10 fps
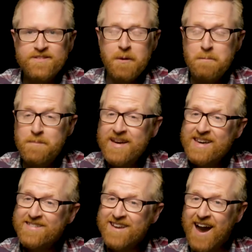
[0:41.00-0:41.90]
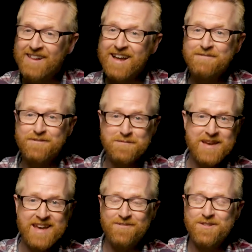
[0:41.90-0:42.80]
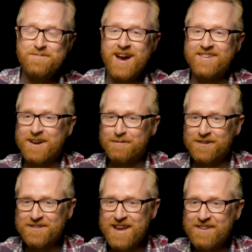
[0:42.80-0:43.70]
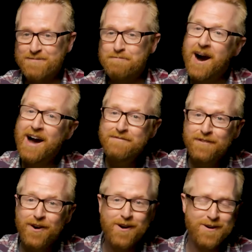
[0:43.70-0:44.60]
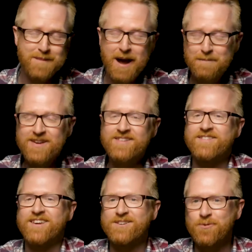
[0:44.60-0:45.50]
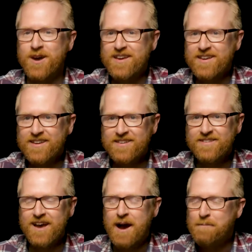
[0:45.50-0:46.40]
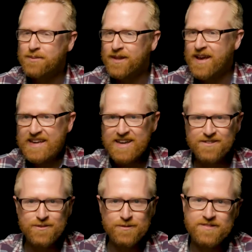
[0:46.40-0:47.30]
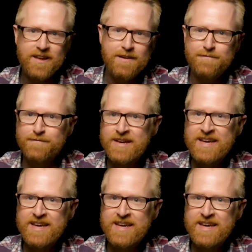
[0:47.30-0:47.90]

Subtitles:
So the biggest highlight for me over the past couple of days, by far my biggest takeaway, is I'm playing it too safe.